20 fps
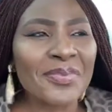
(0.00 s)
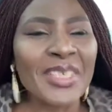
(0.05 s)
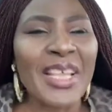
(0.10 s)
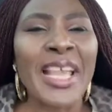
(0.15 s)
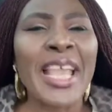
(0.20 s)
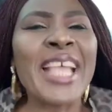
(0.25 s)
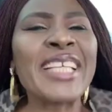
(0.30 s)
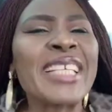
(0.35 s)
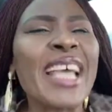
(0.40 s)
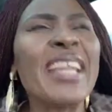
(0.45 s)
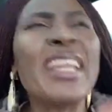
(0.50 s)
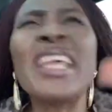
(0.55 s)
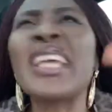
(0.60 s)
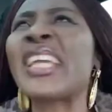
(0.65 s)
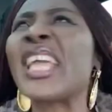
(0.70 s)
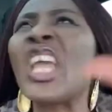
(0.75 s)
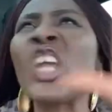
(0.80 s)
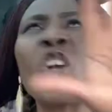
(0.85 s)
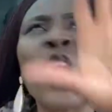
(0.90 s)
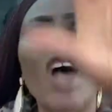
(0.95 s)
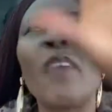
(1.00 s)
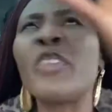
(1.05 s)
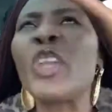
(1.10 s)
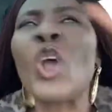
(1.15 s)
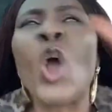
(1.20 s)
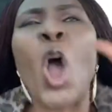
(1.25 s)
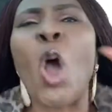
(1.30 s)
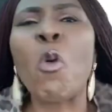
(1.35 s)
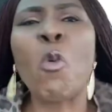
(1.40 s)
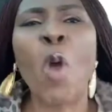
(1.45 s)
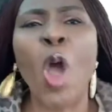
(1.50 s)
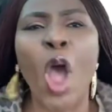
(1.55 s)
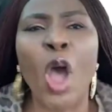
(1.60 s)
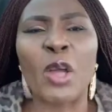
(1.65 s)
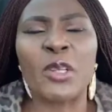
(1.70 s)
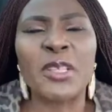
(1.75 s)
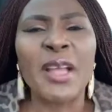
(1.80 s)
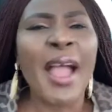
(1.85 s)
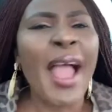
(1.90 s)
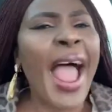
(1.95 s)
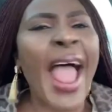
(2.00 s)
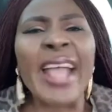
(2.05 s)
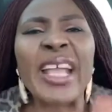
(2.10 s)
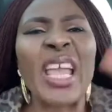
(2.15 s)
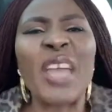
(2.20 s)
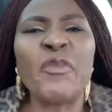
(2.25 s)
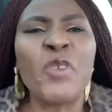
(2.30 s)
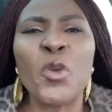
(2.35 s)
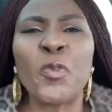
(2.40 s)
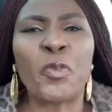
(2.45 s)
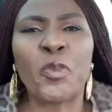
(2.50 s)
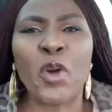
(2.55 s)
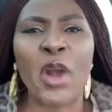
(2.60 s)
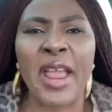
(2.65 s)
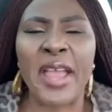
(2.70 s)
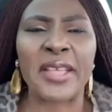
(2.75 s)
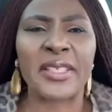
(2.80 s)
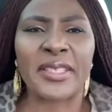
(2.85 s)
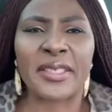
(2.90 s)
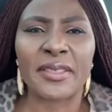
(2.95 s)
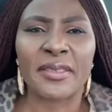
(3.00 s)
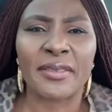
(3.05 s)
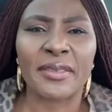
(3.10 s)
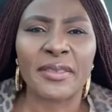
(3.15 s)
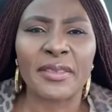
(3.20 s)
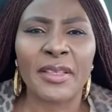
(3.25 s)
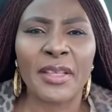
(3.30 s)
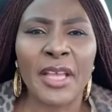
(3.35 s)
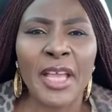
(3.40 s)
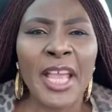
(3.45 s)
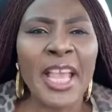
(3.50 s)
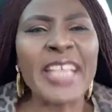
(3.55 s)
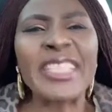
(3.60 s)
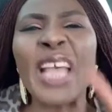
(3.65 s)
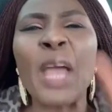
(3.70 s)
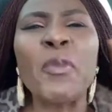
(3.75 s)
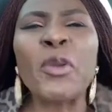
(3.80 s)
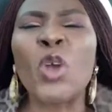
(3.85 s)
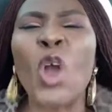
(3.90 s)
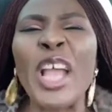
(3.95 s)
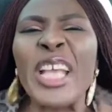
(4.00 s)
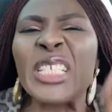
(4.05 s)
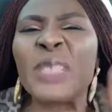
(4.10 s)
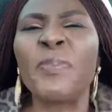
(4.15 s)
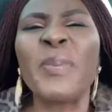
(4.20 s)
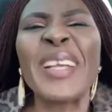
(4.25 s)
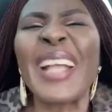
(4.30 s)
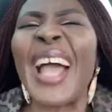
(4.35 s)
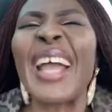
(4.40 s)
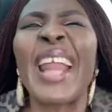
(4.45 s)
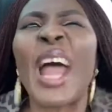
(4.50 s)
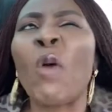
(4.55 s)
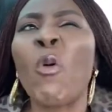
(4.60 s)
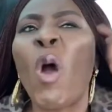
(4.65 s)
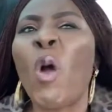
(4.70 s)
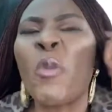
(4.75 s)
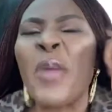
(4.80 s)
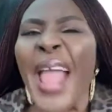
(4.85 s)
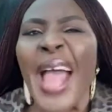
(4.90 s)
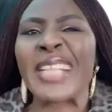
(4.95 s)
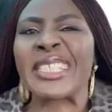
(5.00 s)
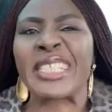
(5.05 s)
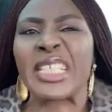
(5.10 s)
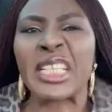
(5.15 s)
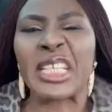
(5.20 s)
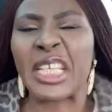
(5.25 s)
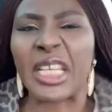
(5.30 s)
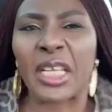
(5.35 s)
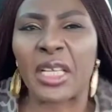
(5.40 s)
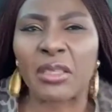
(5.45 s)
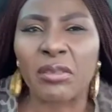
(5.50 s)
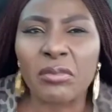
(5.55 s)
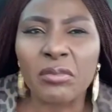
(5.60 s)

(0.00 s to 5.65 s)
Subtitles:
He said, the king of the whole world, I give you praise. He said, because he's bigger than what we are thinking.